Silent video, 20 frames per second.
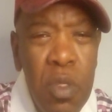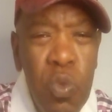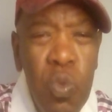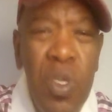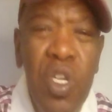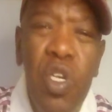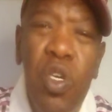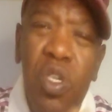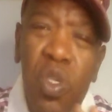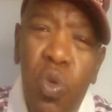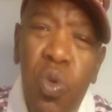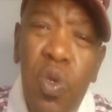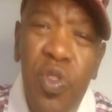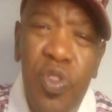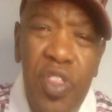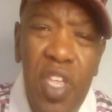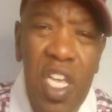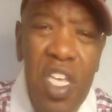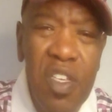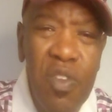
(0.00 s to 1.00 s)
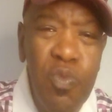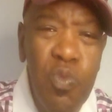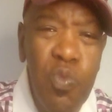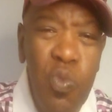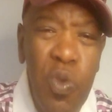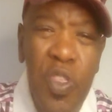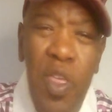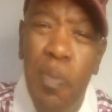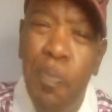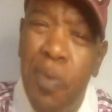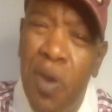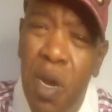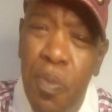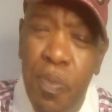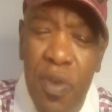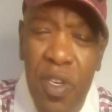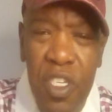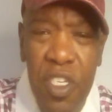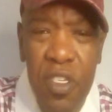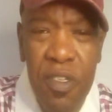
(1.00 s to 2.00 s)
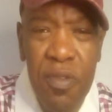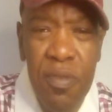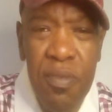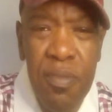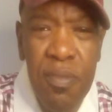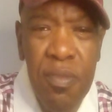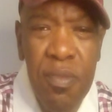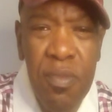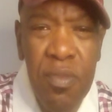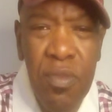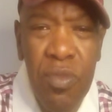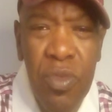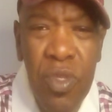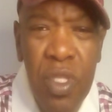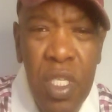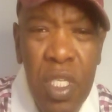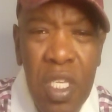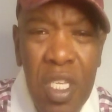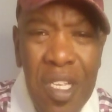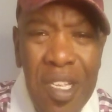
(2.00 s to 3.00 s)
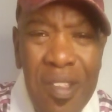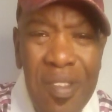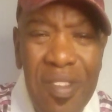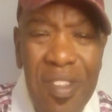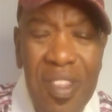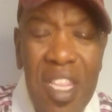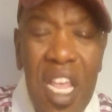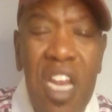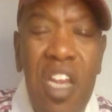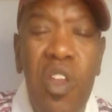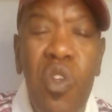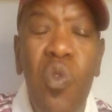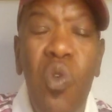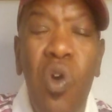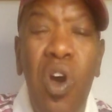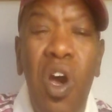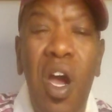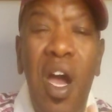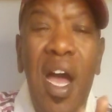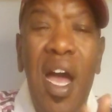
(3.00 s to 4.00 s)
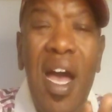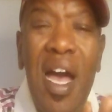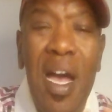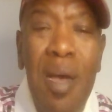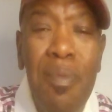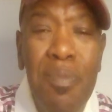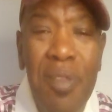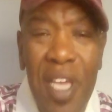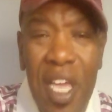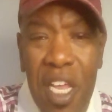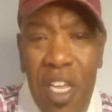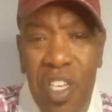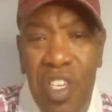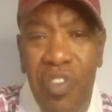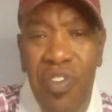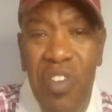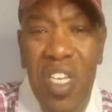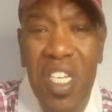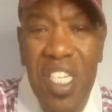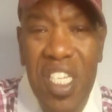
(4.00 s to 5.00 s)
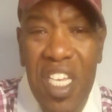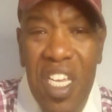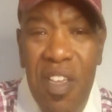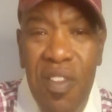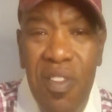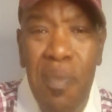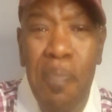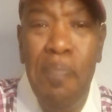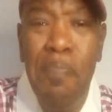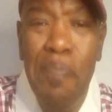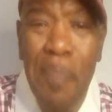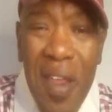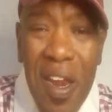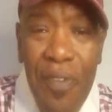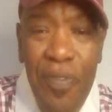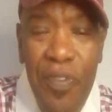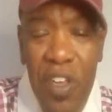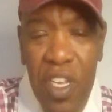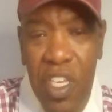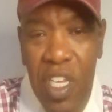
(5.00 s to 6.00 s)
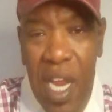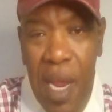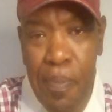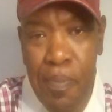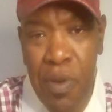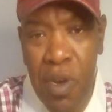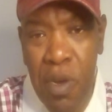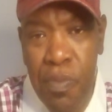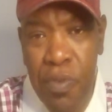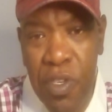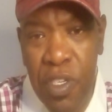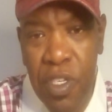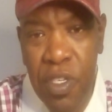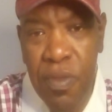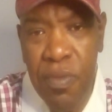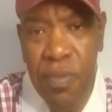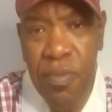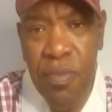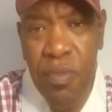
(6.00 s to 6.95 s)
When you're doing things with a purpose, then you are obligated to receive the benefits of that purpose.